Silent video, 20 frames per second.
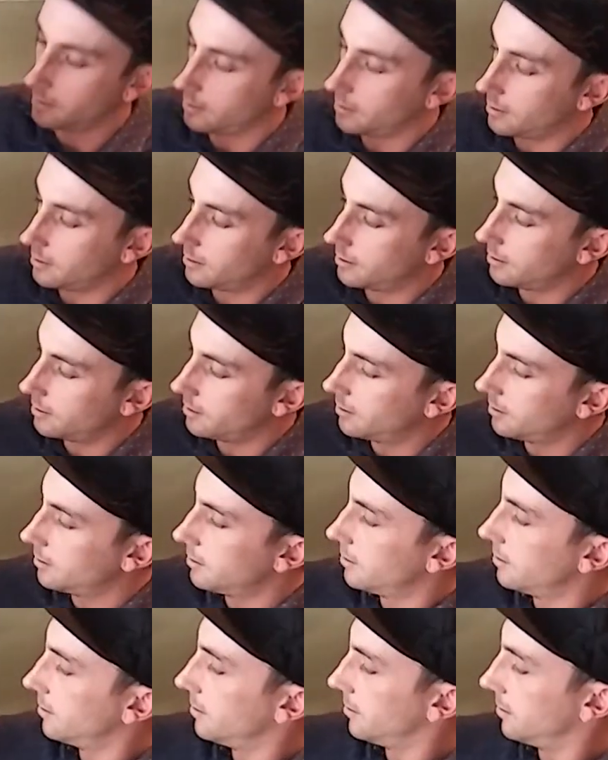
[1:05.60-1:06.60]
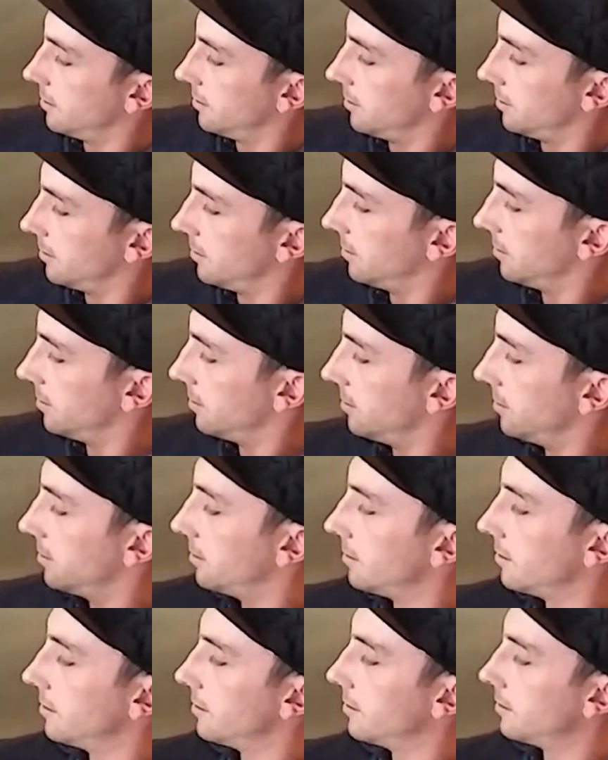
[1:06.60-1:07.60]

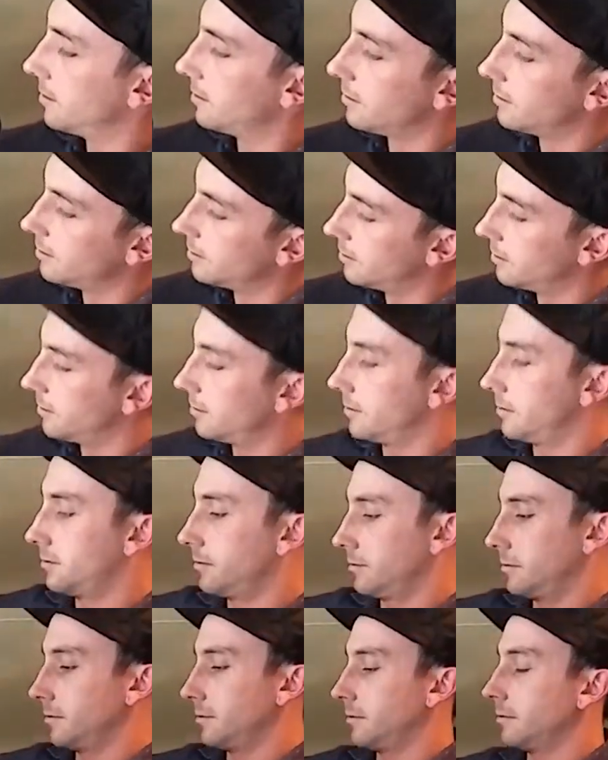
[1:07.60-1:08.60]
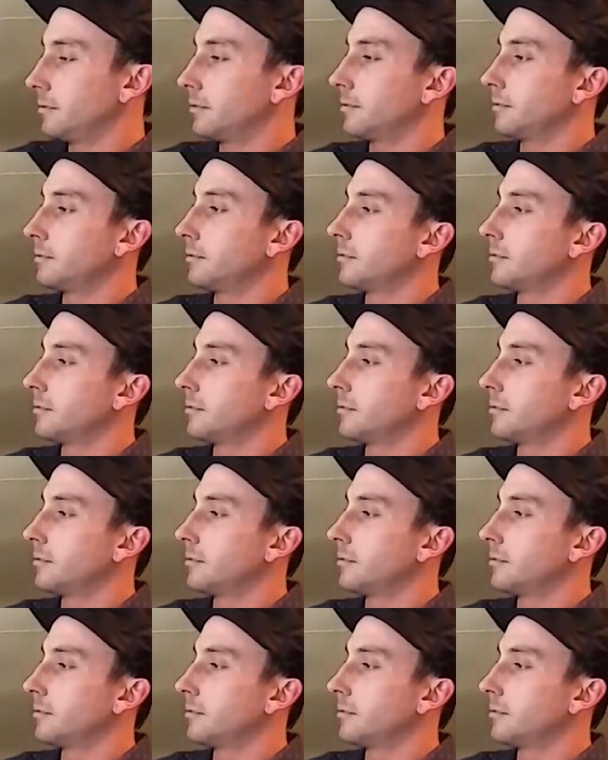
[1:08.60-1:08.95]
(no one is talking)